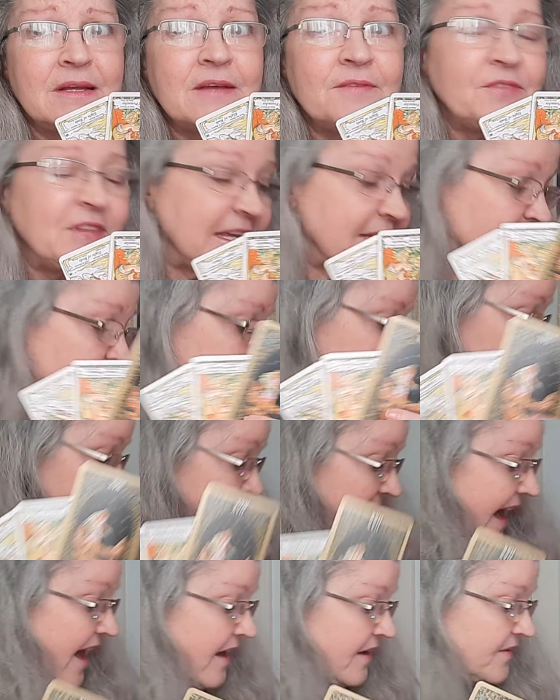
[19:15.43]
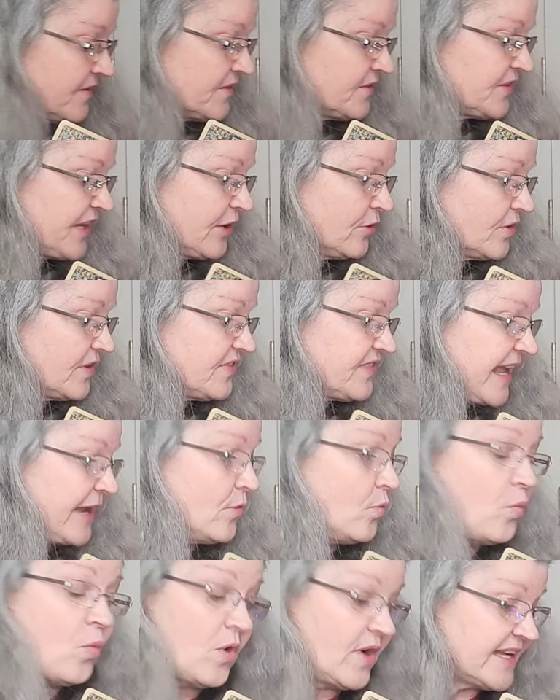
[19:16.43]
that yeah they're they
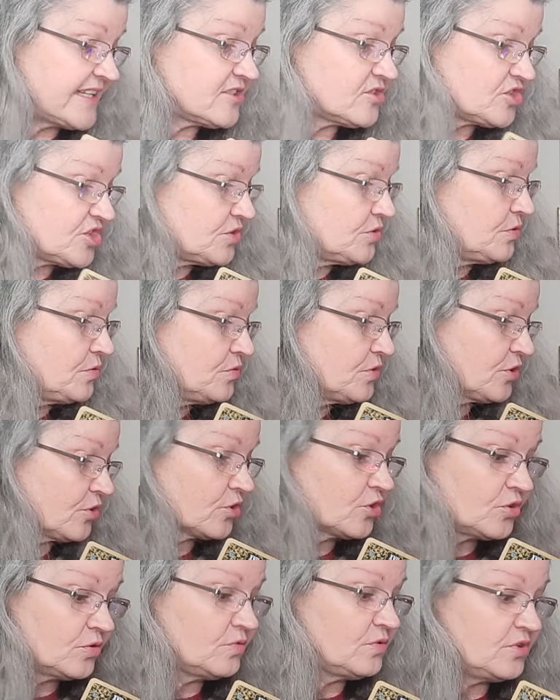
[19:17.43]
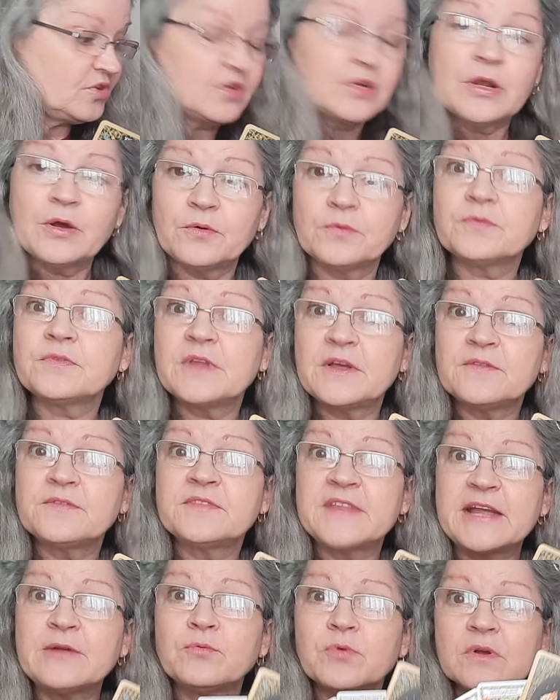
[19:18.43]
want to they're you know
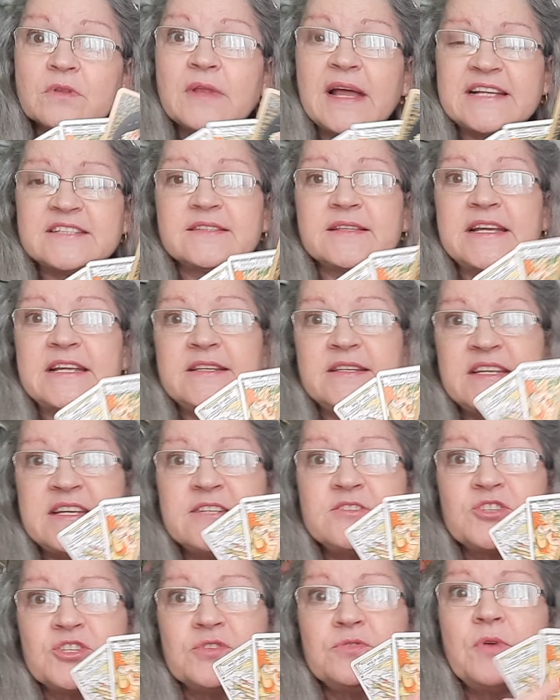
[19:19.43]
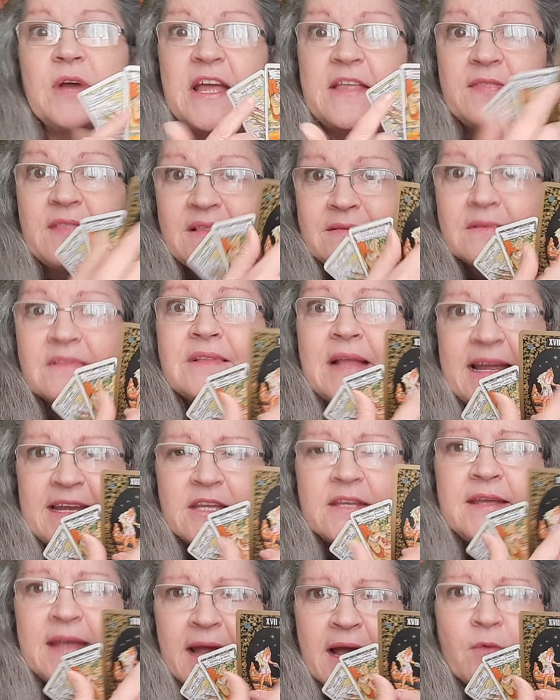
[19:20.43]
they realize they need to and like
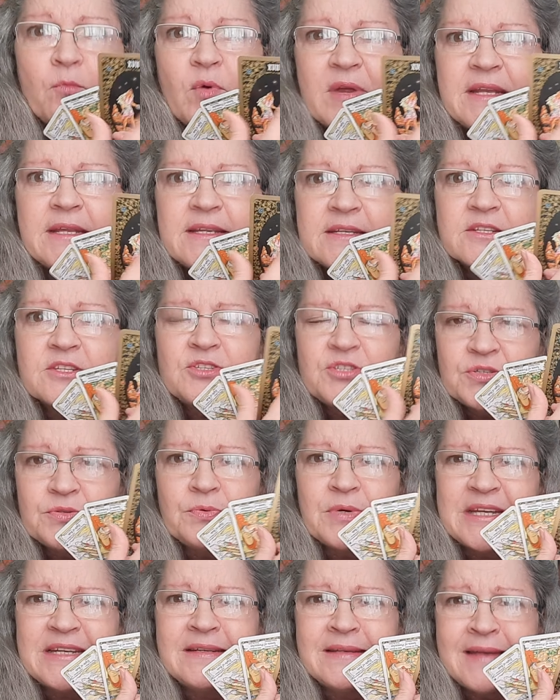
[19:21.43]
yeah we need to do it